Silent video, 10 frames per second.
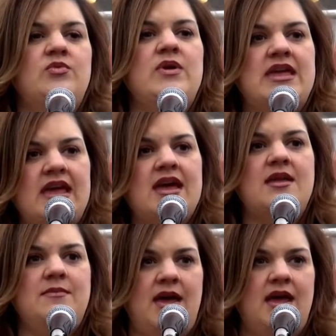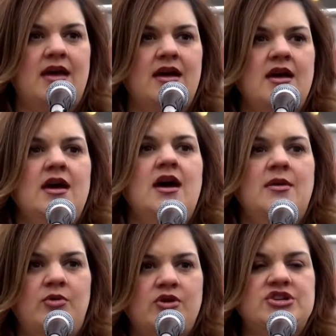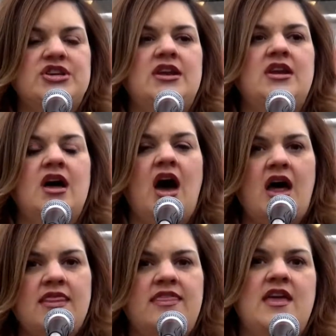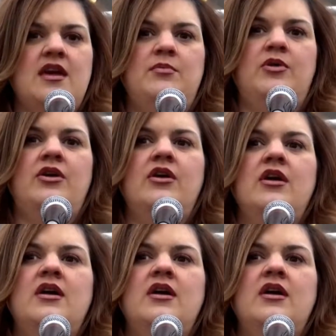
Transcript: We can make abortion unthinkable